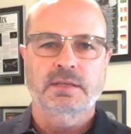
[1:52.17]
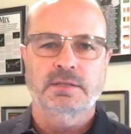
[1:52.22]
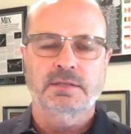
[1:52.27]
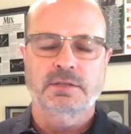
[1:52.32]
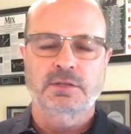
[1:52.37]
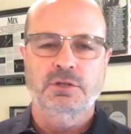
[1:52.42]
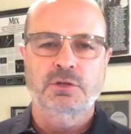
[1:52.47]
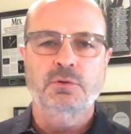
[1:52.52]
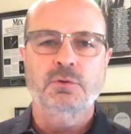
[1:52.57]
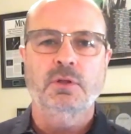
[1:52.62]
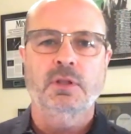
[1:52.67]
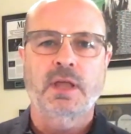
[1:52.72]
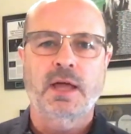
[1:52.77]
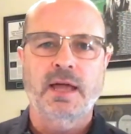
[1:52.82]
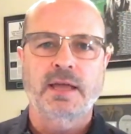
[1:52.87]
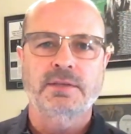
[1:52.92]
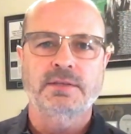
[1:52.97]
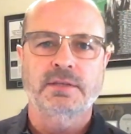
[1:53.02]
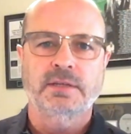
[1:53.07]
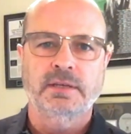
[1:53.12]

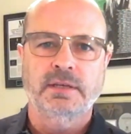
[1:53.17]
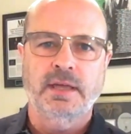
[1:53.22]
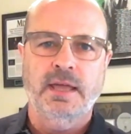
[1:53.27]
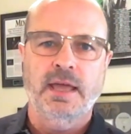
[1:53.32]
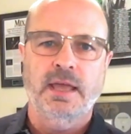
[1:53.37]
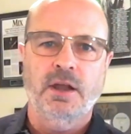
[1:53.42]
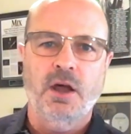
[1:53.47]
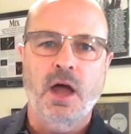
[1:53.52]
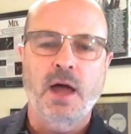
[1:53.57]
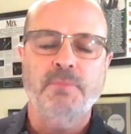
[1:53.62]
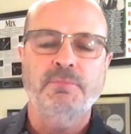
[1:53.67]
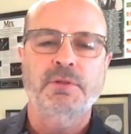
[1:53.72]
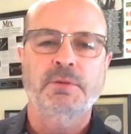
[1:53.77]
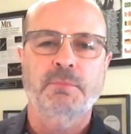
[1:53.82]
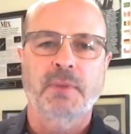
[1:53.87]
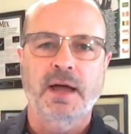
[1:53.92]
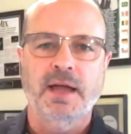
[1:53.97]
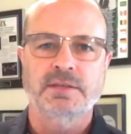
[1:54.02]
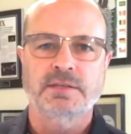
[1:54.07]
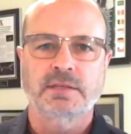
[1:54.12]
utilizing and
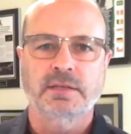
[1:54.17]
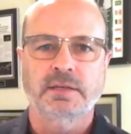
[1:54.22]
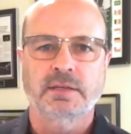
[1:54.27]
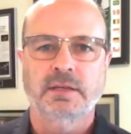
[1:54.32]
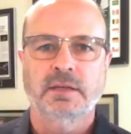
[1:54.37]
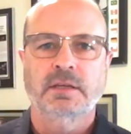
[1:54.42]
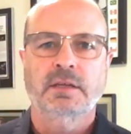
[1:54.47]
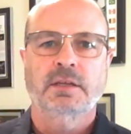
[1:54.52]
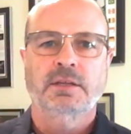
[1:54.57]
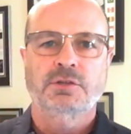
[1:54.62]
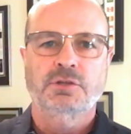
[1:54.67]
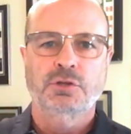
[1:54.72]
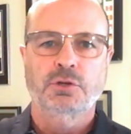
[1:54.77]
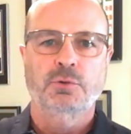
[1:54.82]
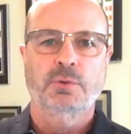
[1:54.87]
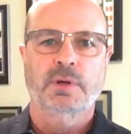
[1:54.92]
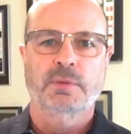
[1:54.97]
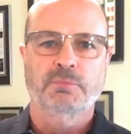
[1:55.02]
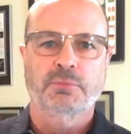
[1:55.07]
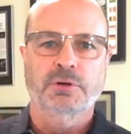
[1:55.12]
optimizing
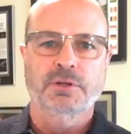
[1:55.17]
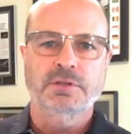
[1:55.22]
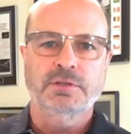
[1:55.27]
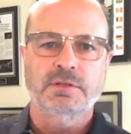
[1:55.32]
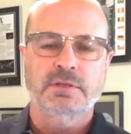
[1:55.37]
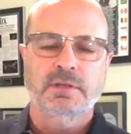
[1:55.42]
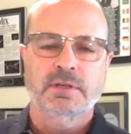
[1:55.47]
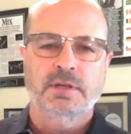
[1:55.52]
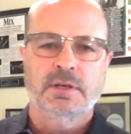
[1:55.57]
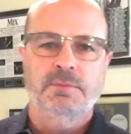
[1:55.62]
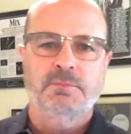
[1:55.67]
two inputs.